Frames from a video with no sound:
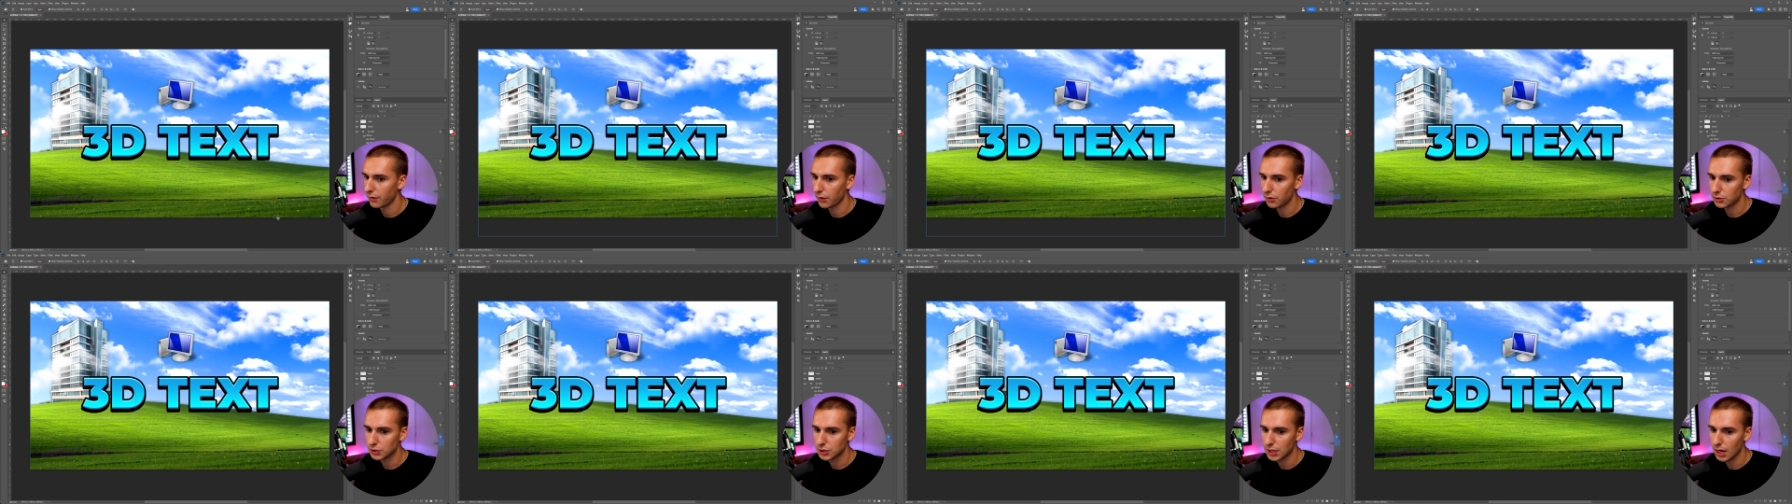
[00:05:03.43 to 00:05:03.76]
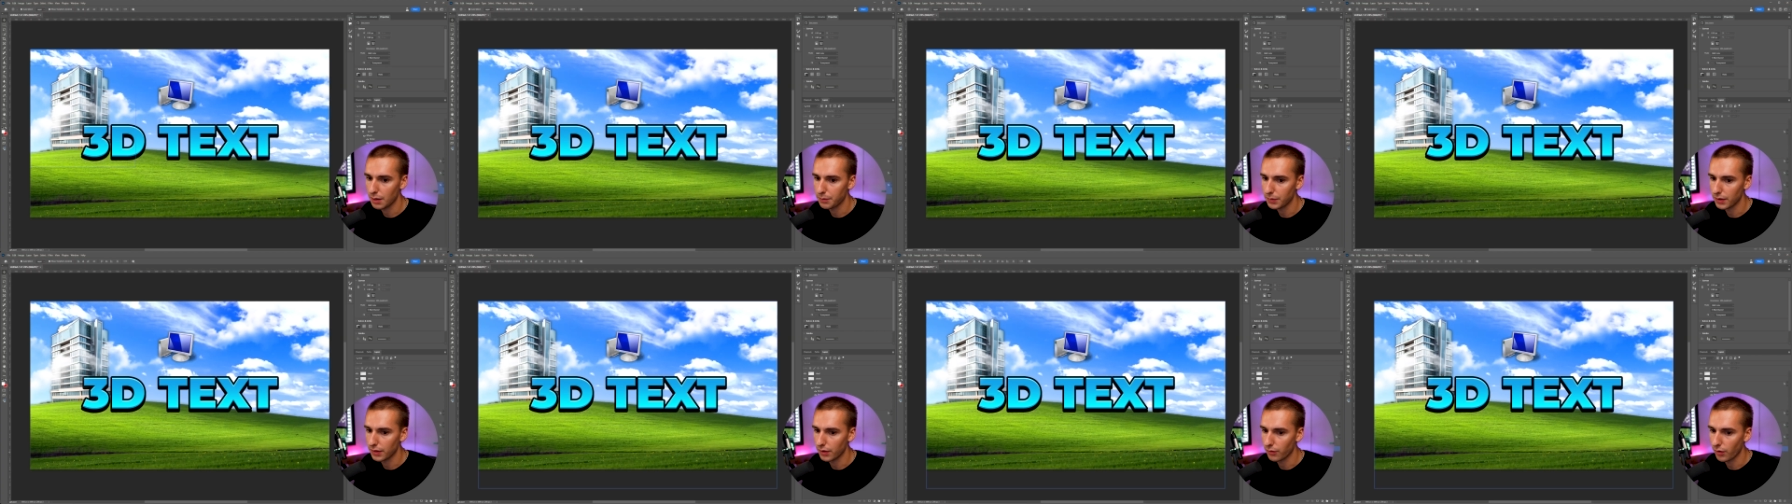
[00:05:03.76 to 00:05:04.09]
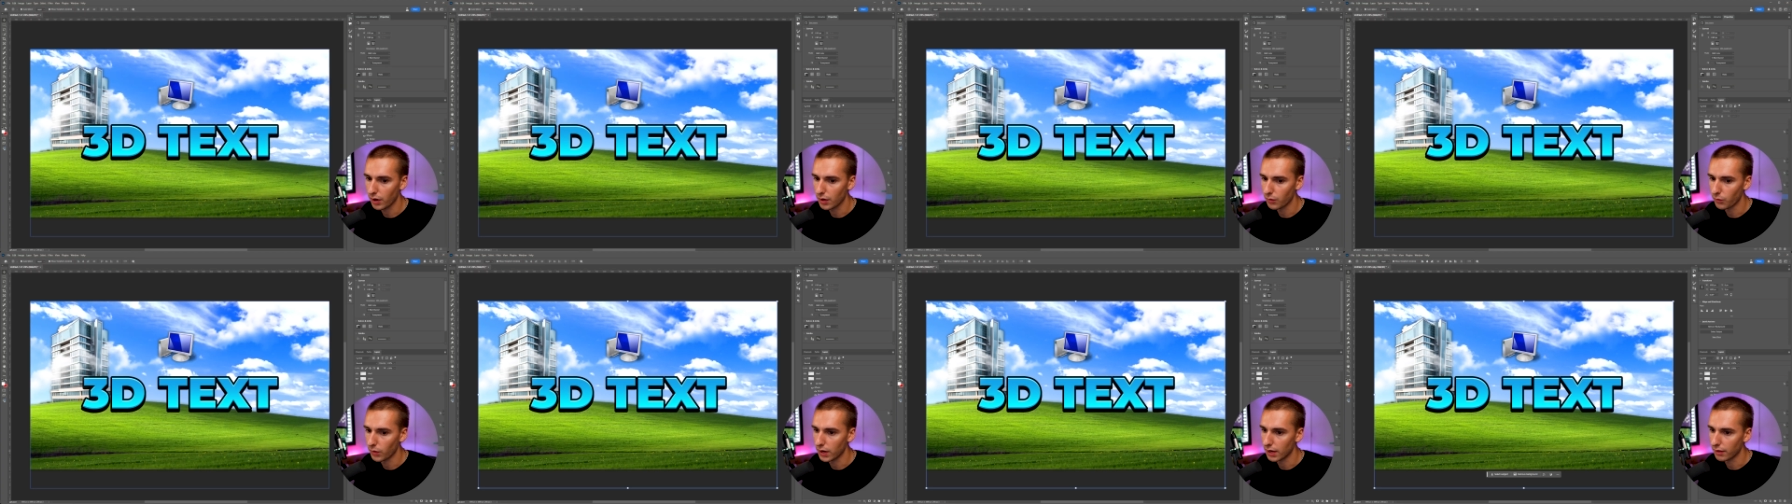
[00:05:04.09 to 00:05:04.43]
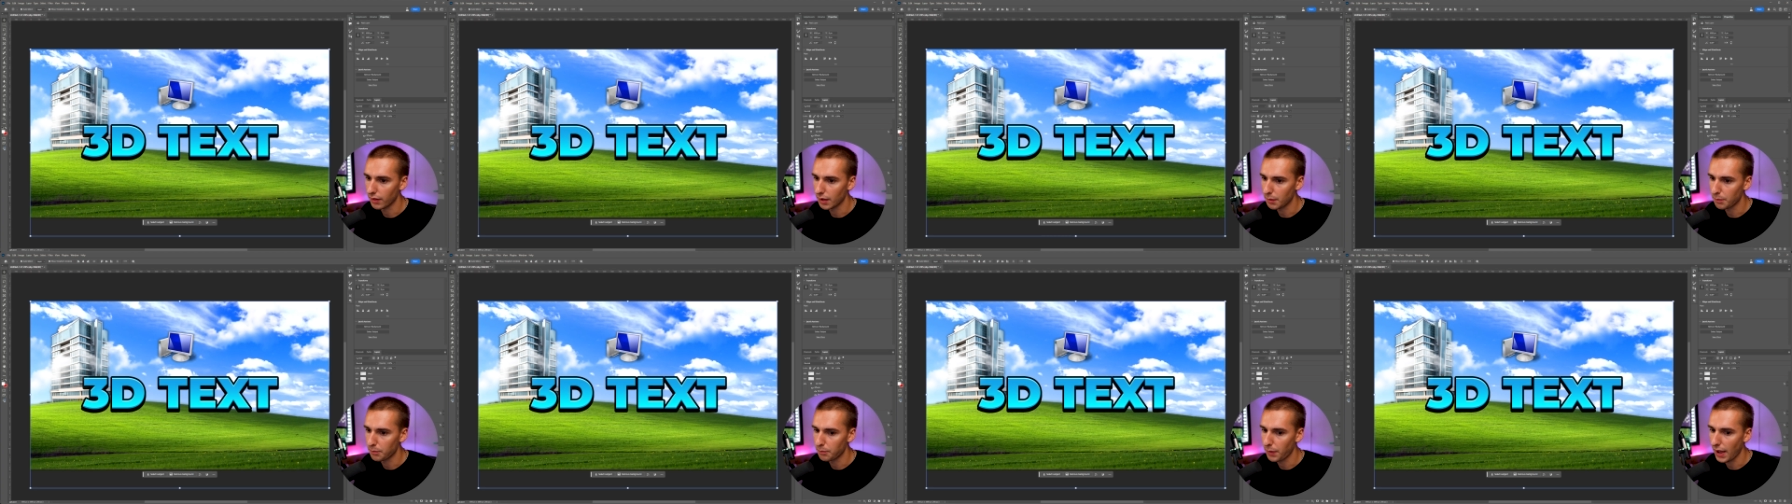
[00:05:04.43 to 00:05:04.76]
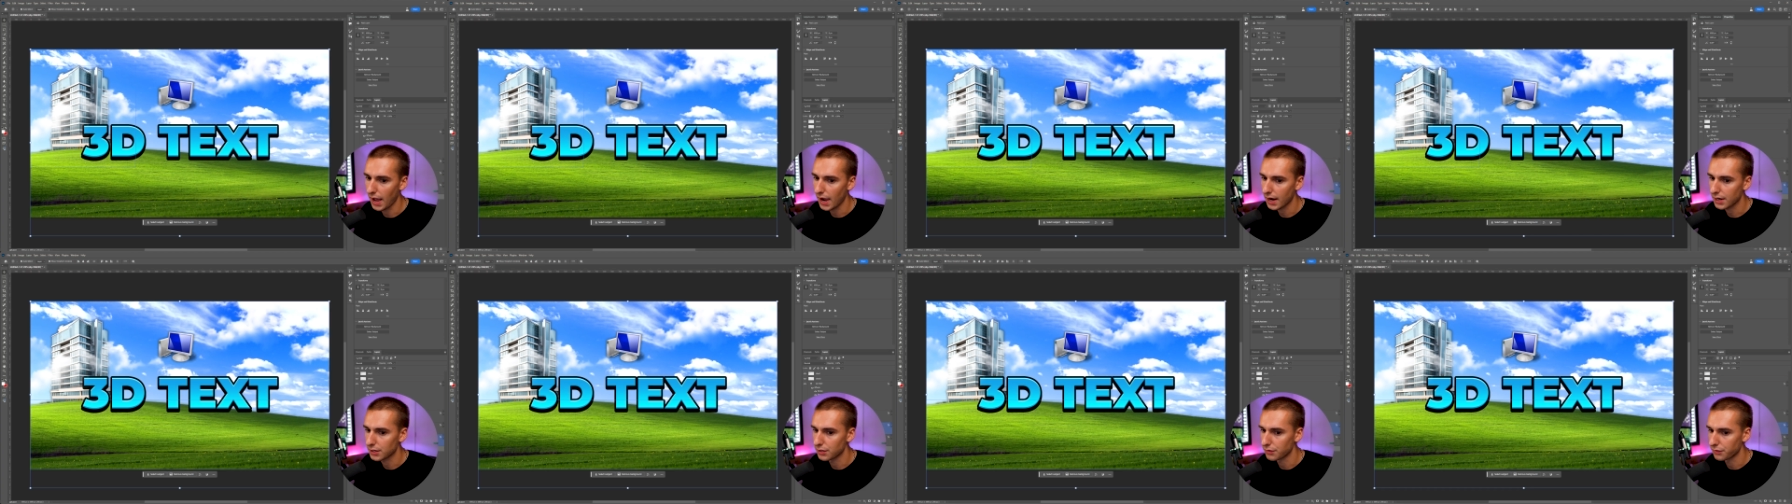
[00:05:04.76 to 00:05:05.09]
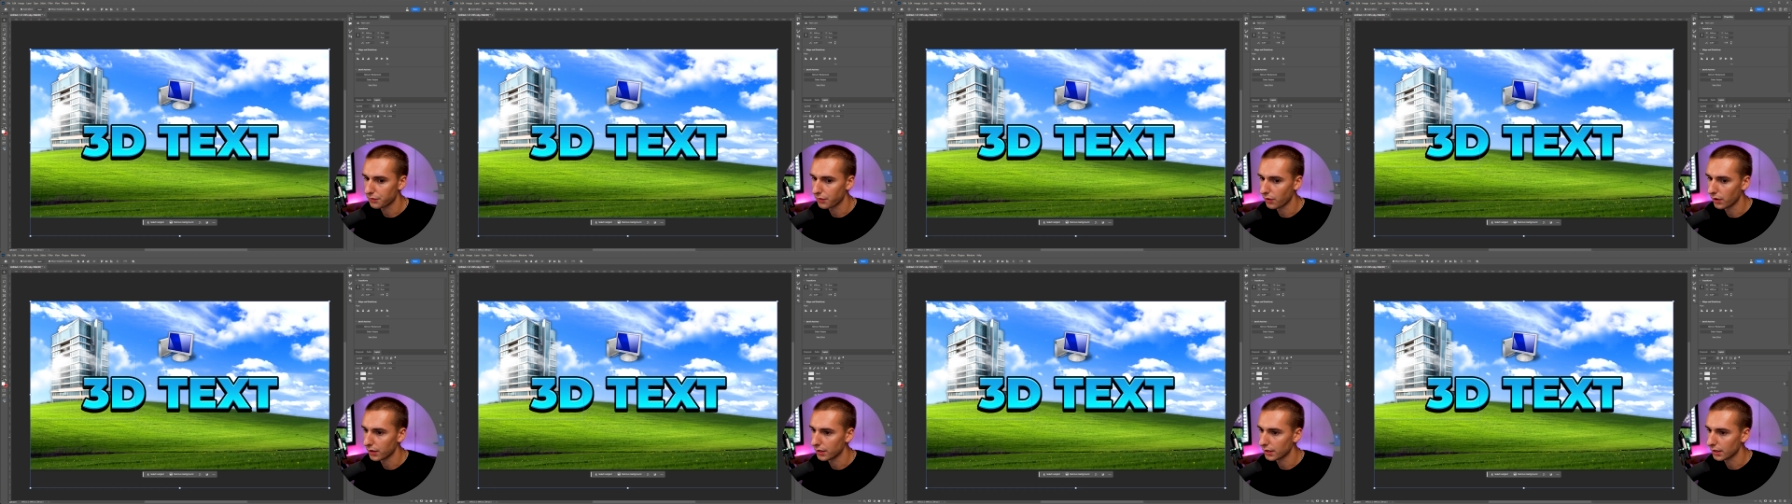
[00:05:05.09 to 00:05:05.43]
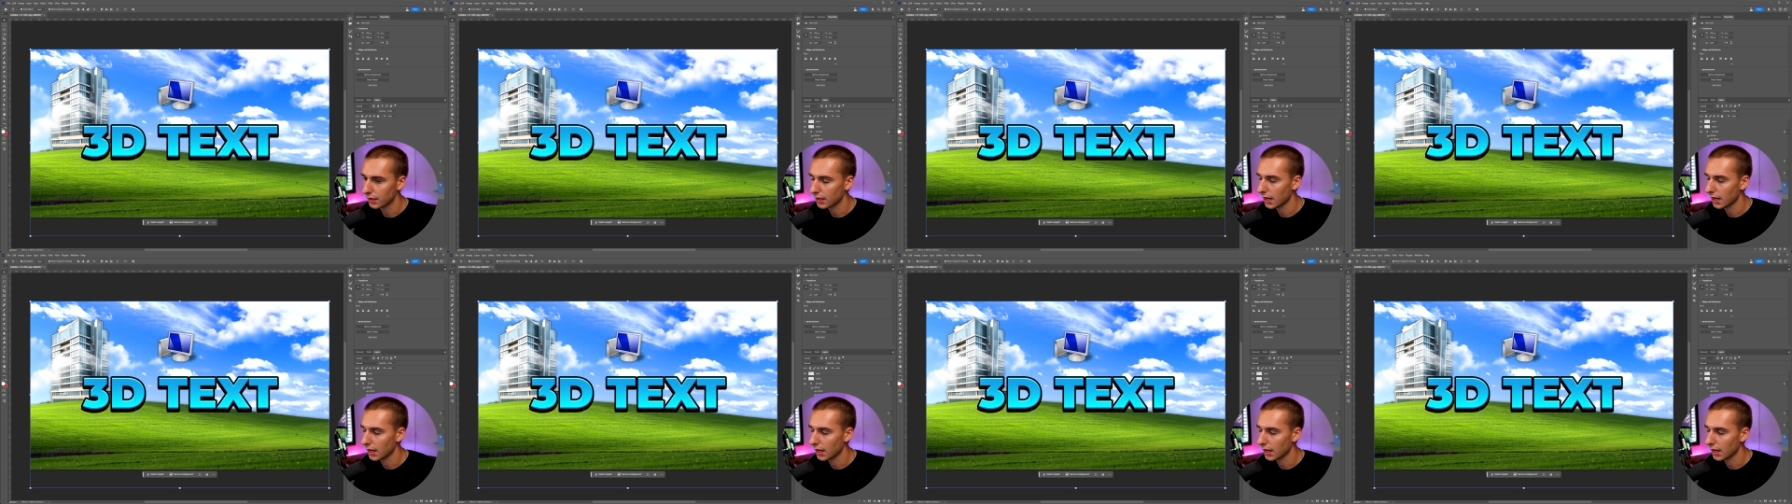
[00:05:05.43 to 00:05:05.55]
Photoshop in the right way, like back to front,